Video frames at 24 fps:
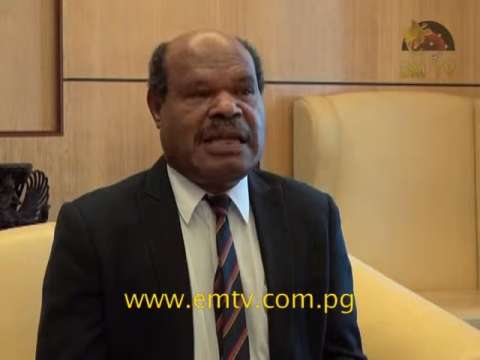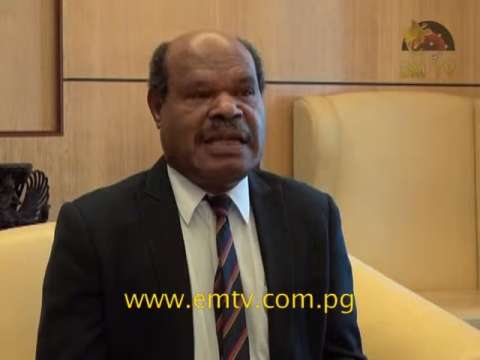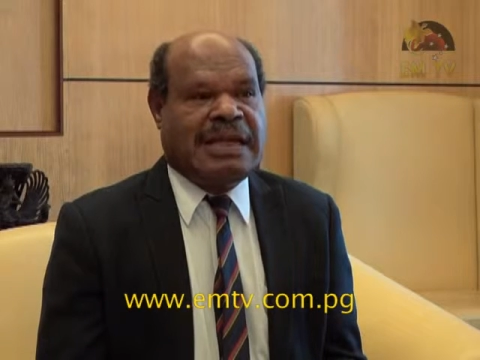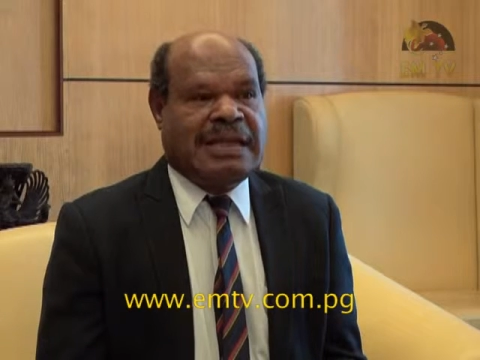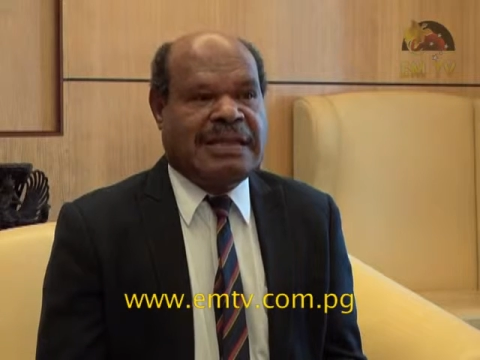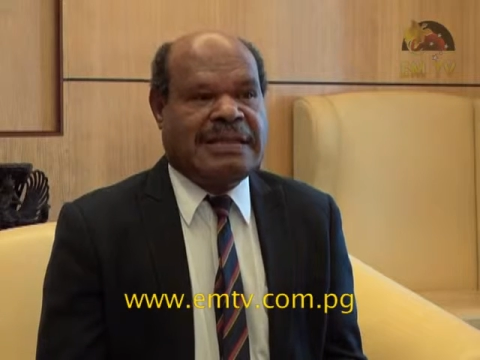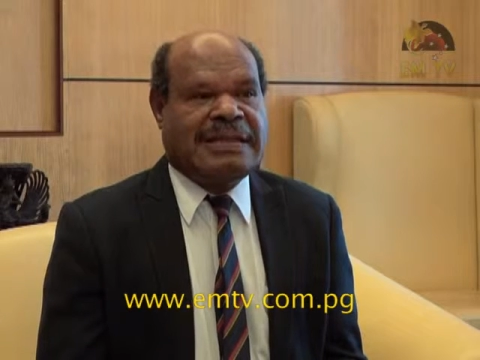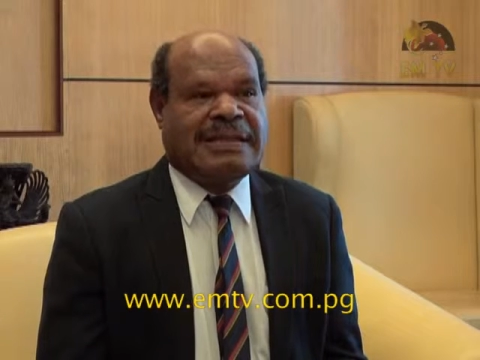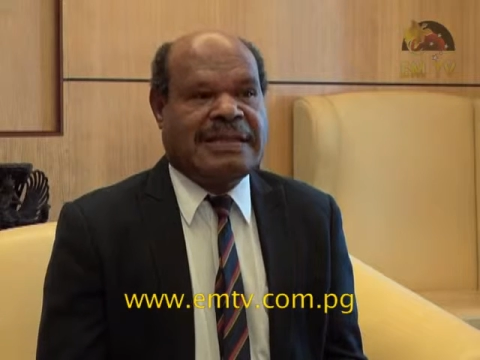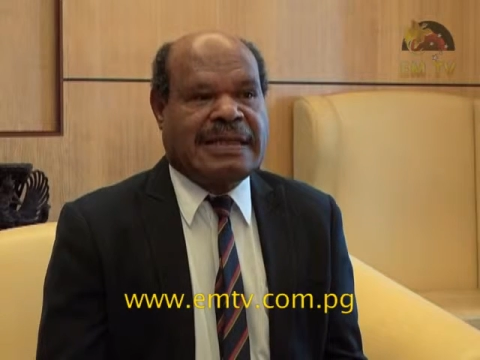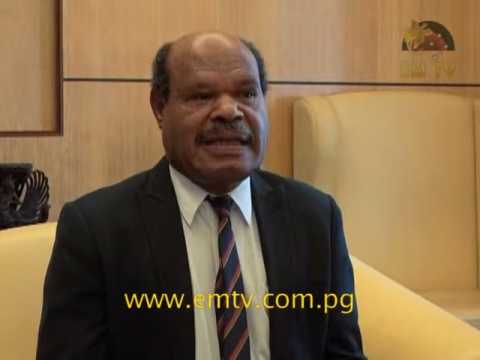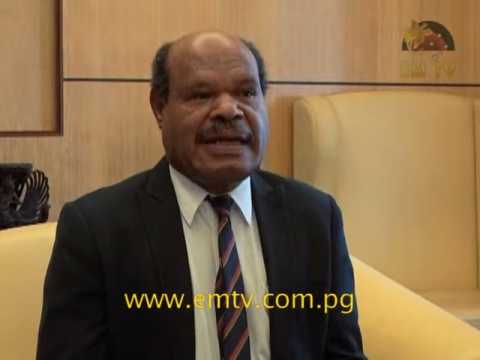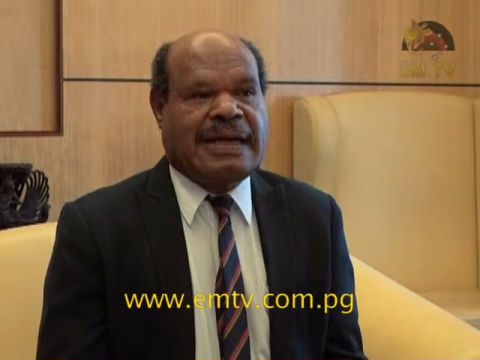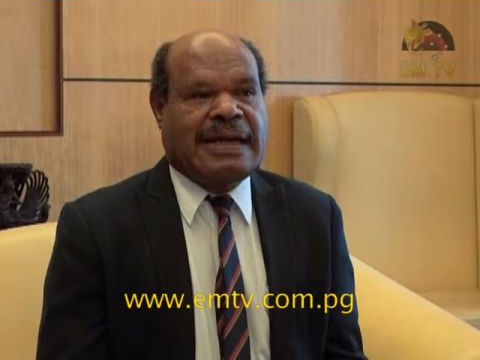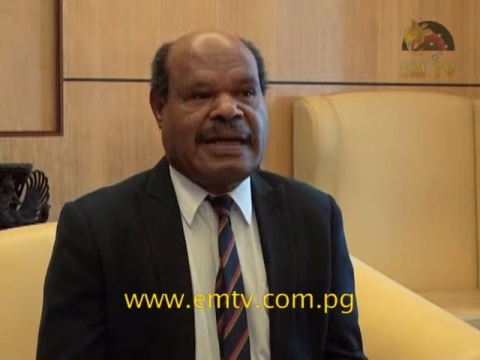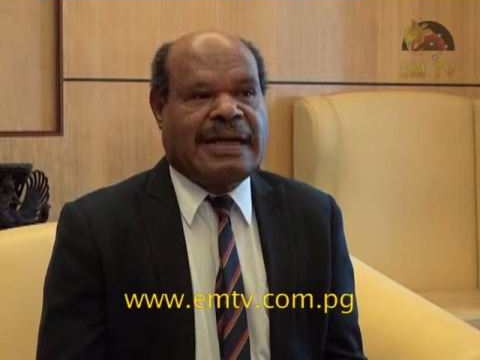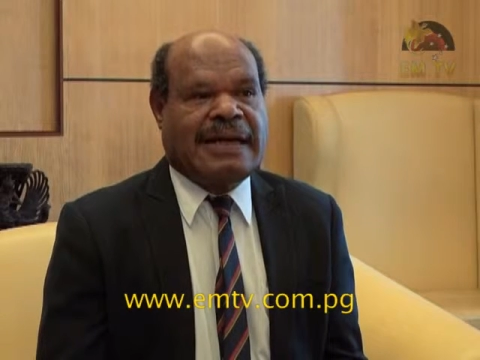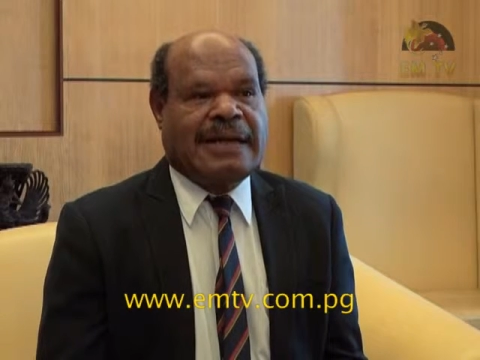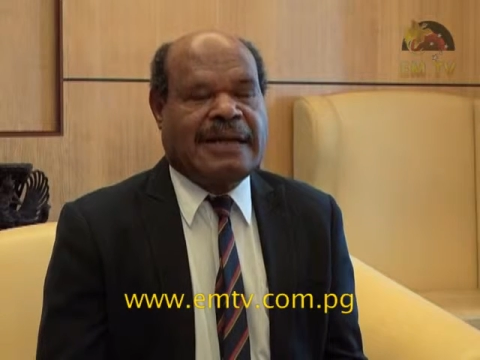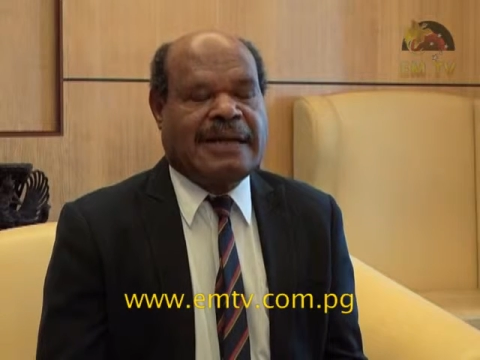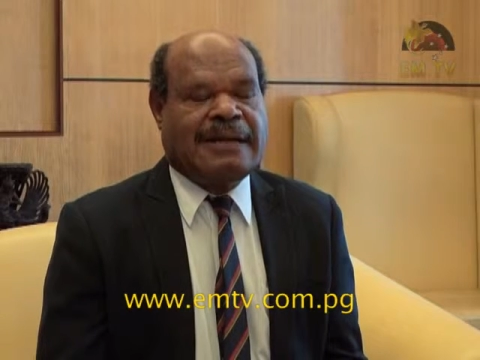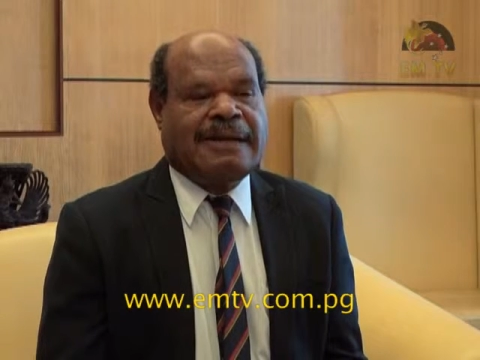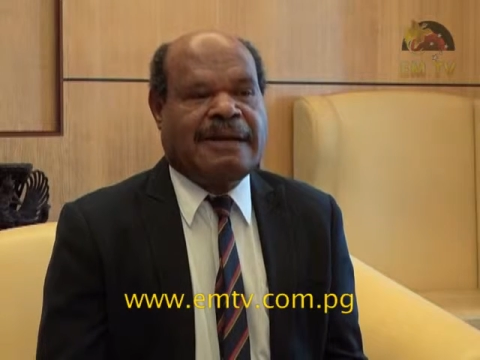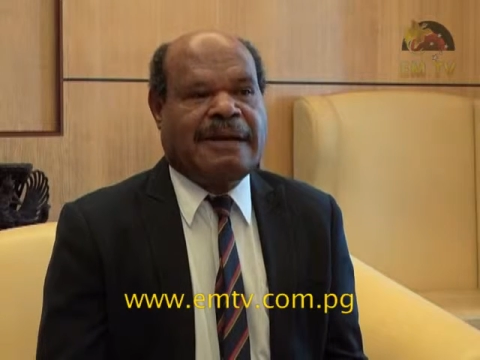is
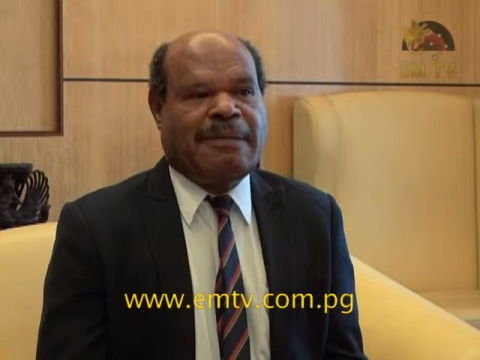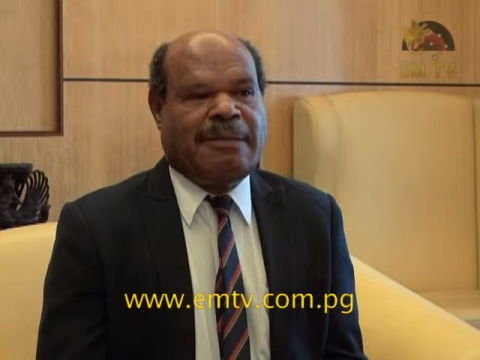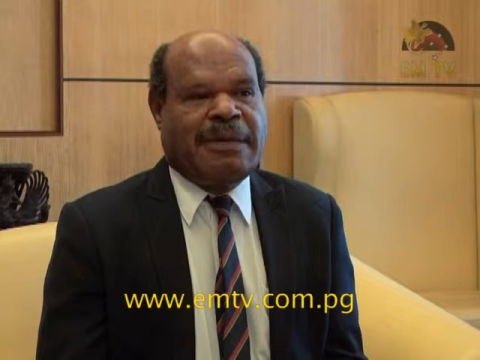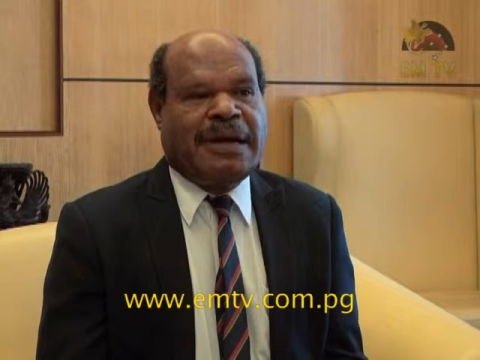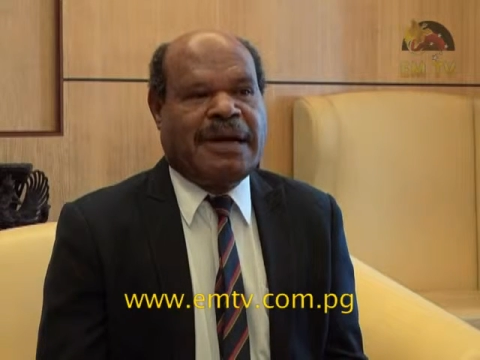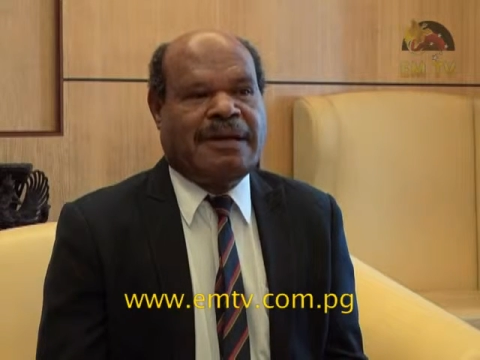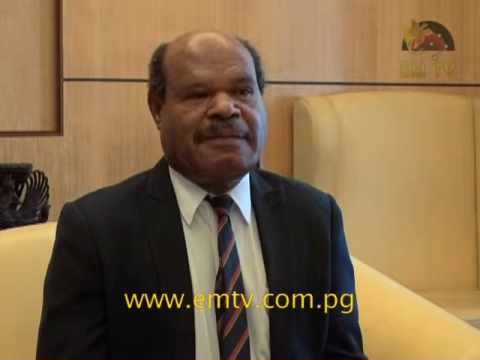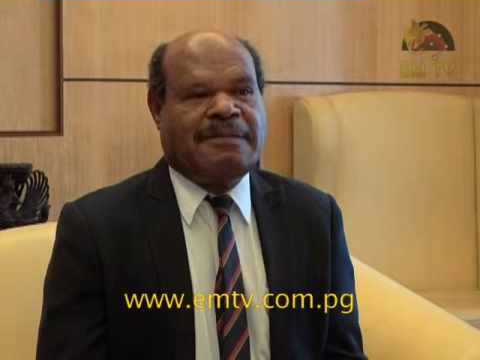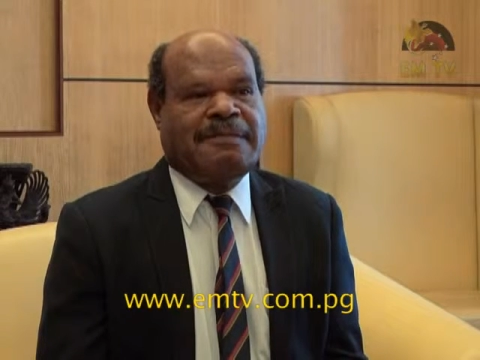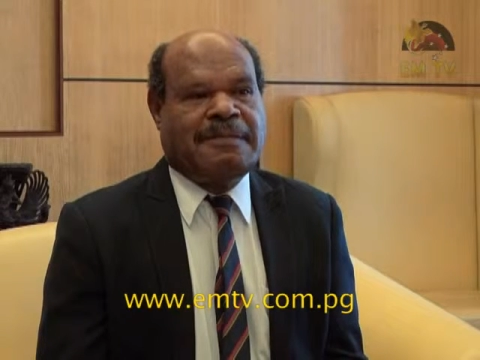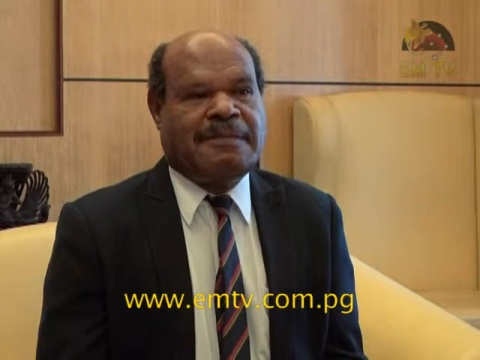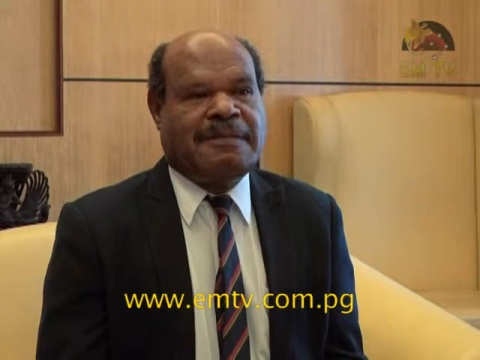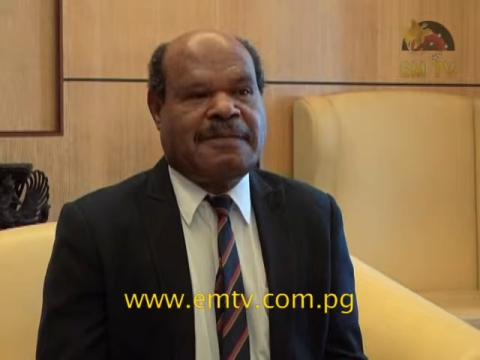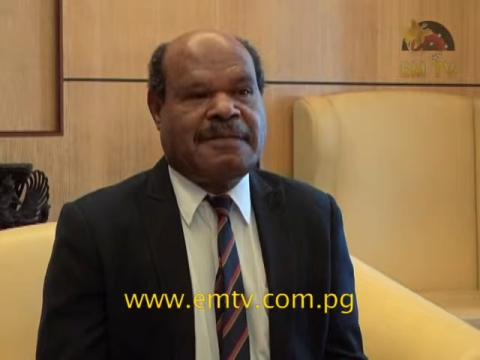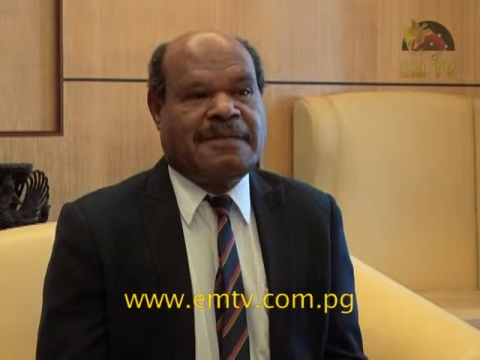uh, about